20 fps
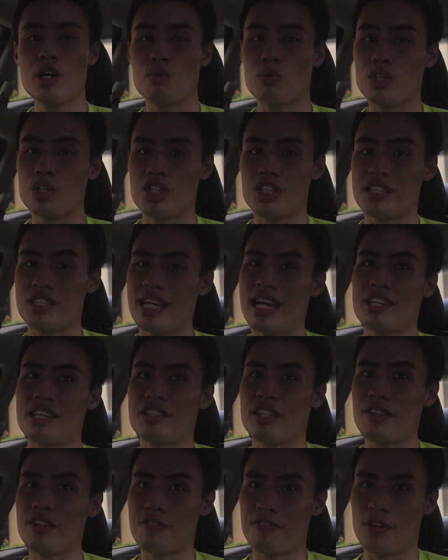which is
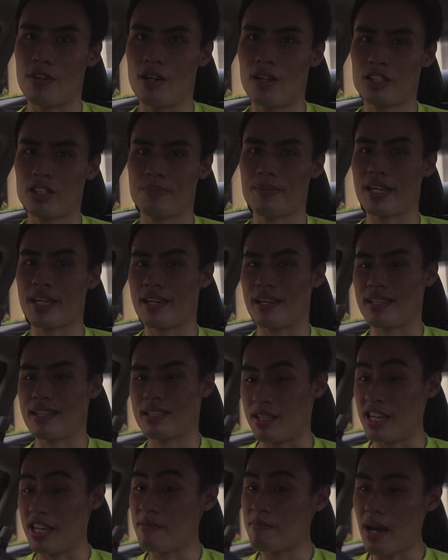actually false,
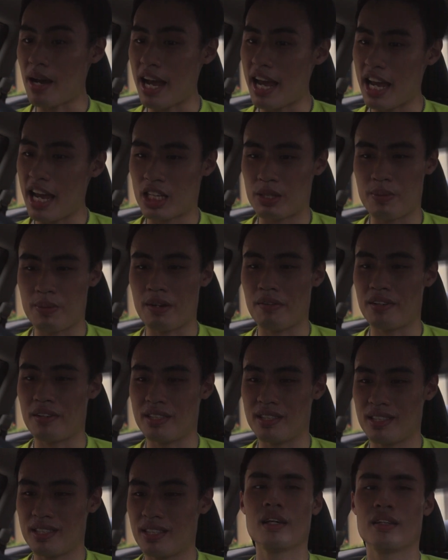because in my
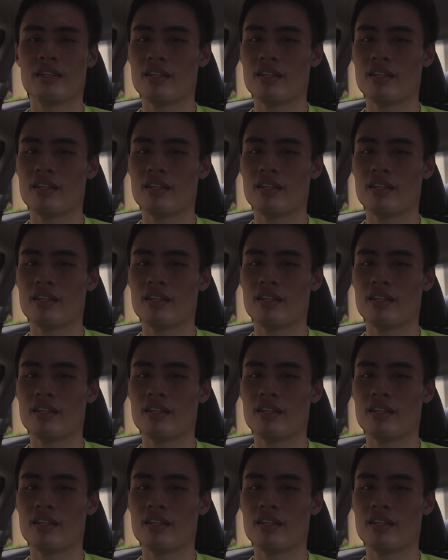experience,